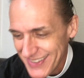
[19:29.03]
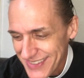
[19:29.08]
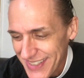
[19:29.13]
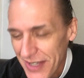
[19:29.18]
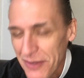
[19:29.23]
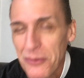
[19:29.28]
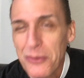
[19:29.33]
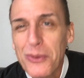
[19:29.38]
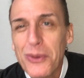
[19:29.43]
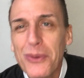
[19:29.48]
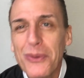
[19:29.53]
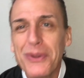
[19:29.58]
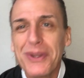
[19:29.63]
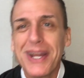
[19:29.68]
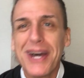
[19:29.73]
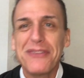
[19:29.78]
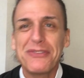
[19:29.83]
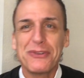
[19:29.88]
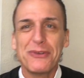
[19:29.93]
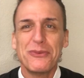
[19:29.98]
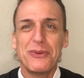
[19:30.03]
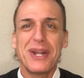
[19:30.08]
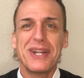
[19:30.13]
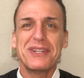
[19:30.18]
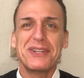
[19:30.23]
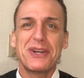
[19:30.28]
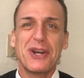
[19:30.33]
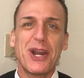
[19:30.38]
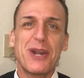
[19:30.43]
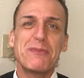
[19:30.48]
he's like rolling out the
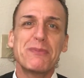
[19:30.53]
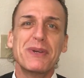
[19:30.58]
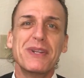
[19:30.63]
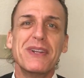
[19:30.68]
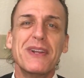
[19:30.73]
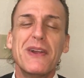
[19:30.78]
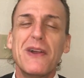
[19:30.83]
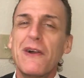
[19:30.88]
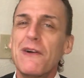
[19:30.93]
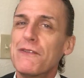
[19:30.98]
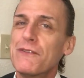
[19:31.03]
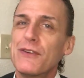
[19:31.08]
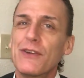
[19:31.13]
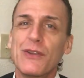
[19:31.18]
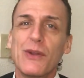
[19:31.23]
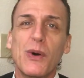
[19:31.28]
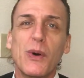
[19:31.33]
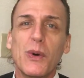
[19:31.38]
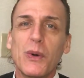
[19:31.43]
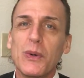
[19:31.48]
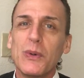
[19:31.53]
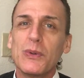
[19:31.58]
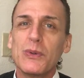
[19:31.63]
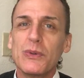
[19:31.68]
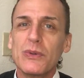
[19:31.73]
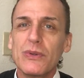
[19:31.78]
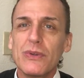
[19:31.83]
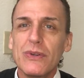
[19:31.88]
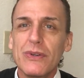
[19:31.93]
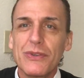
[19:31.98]
red carpet for the
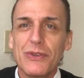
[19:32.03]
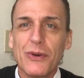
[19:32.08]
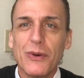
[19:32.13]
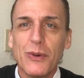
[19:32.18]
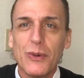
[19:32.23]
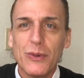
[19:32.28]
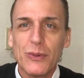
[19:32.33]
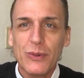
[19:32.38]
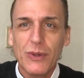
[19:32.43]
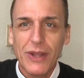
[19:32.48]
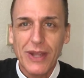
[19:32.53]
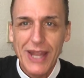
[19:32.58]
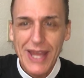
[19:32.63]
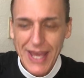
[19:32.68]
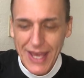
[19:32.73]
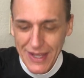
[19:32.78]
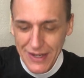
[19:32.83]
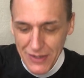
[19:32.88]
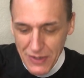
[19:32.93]
whole, the whole clan.